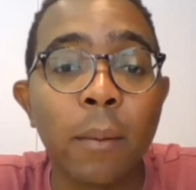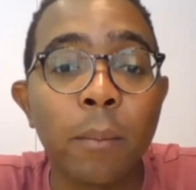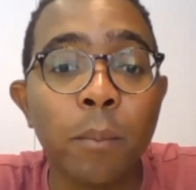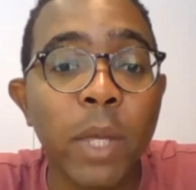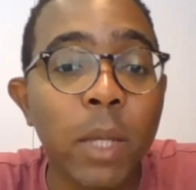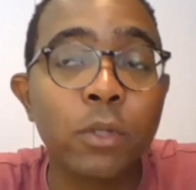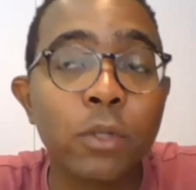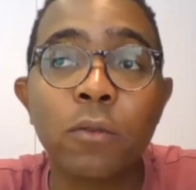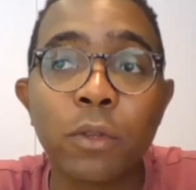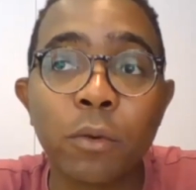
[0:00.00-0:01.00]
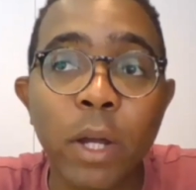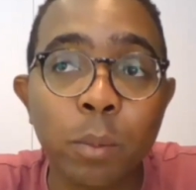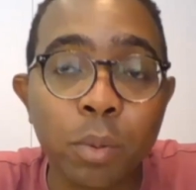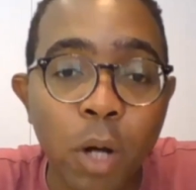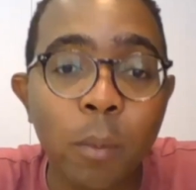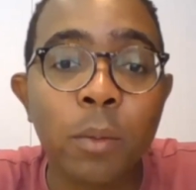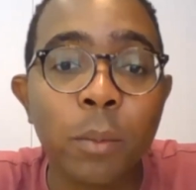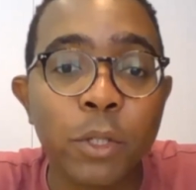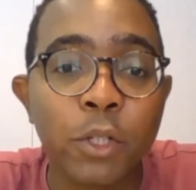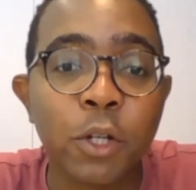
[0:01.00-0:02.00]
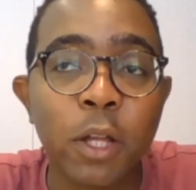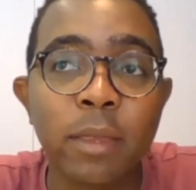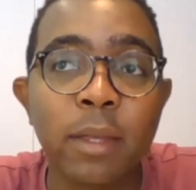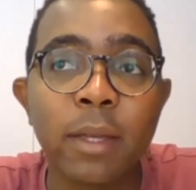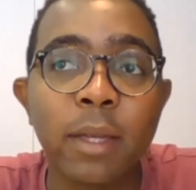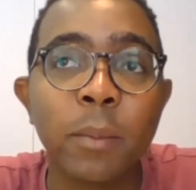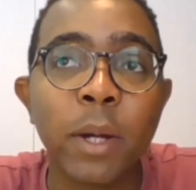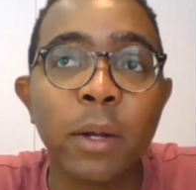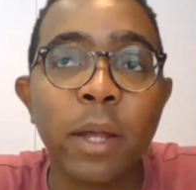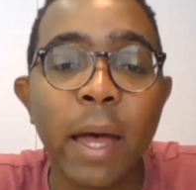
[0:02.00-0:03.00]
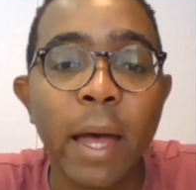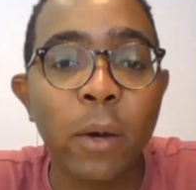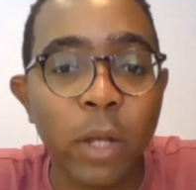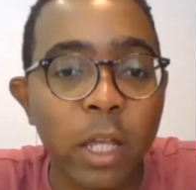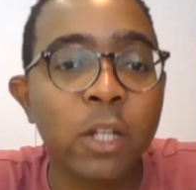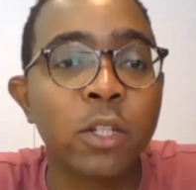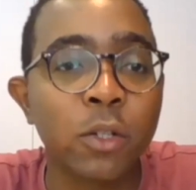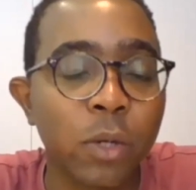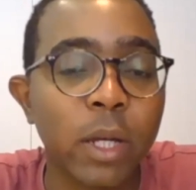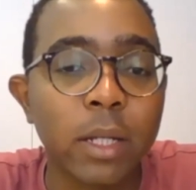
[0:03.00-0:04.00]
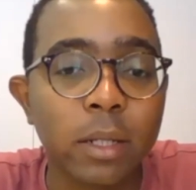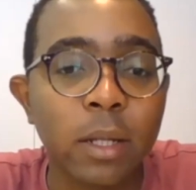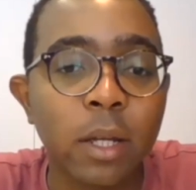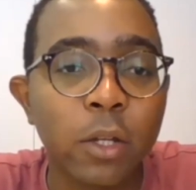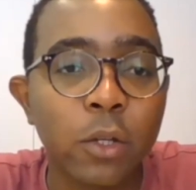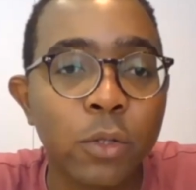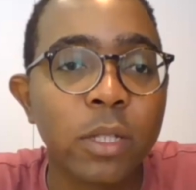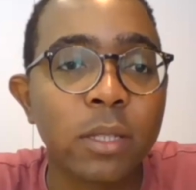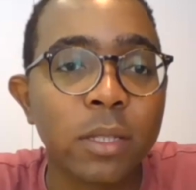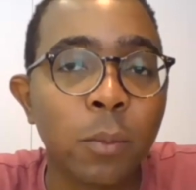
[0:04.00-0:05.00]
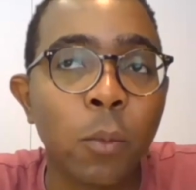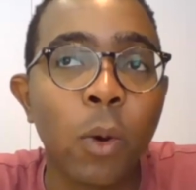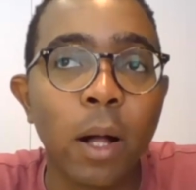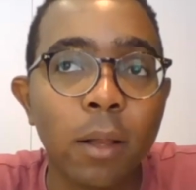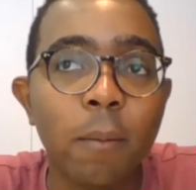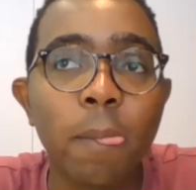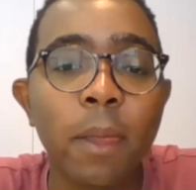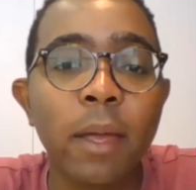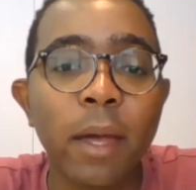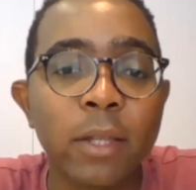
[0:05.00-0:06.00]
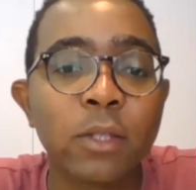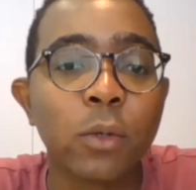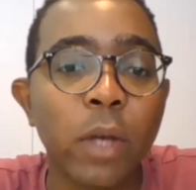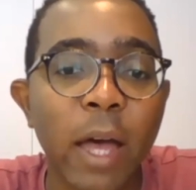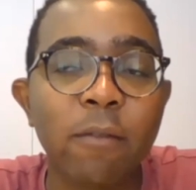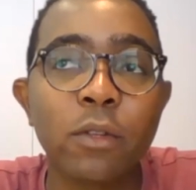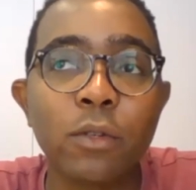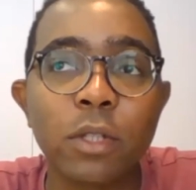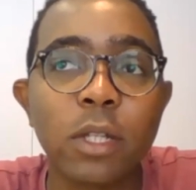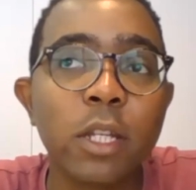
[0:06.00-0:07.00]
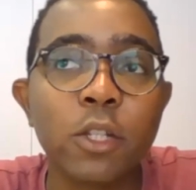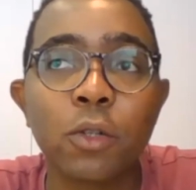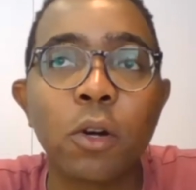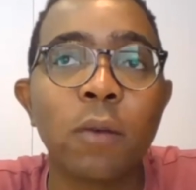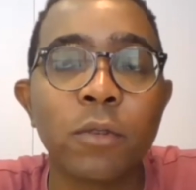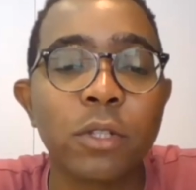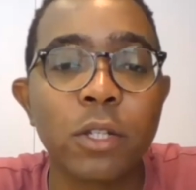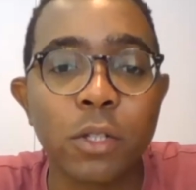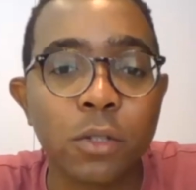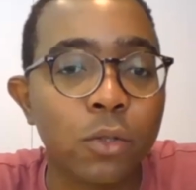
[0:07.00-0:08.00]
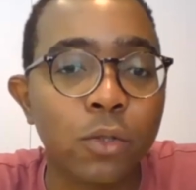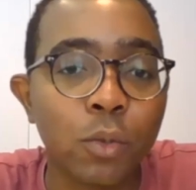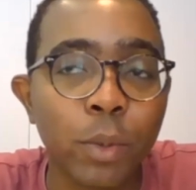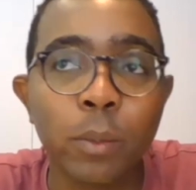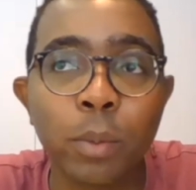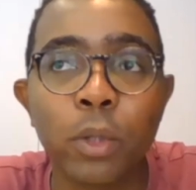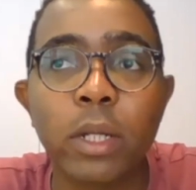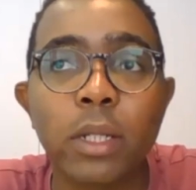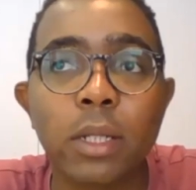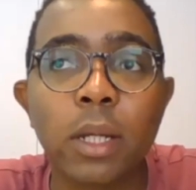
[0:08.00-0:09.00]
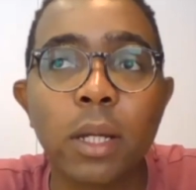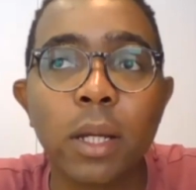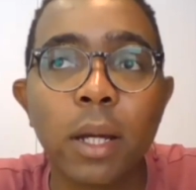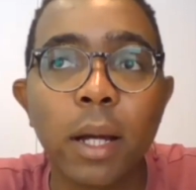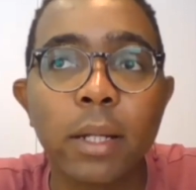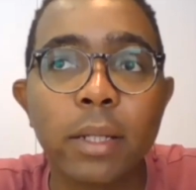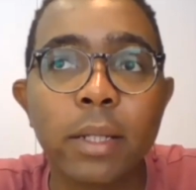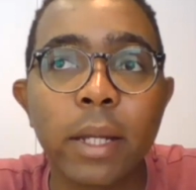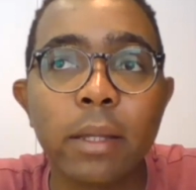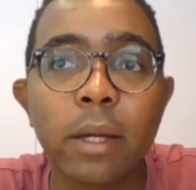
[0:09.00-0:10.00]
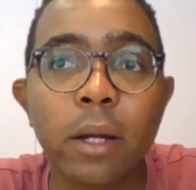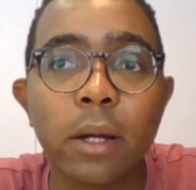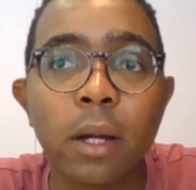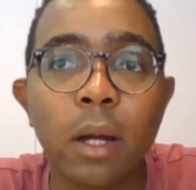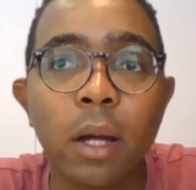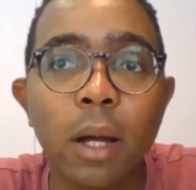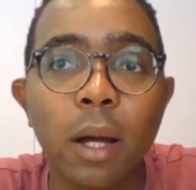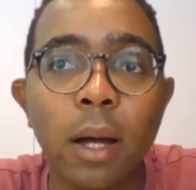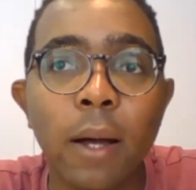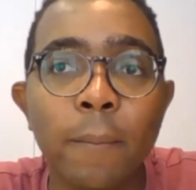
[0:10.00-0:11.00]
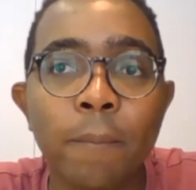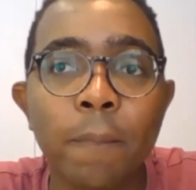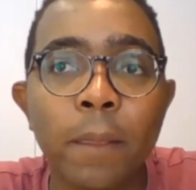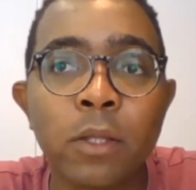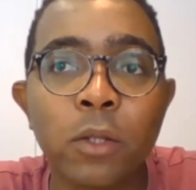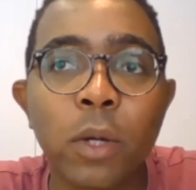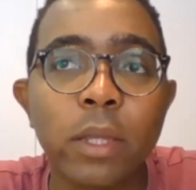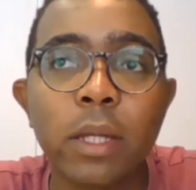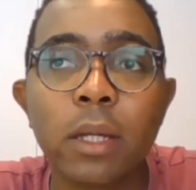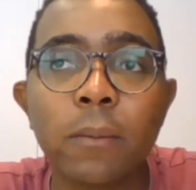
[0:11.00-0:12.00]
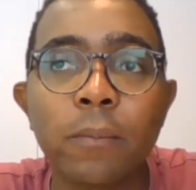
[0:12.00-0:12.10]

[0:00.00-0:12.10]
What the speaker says: Maybe you're solving the right problem, but you're not thinking about how to integrate your system well. And so having those initial conversations are super important to getting there. And so I think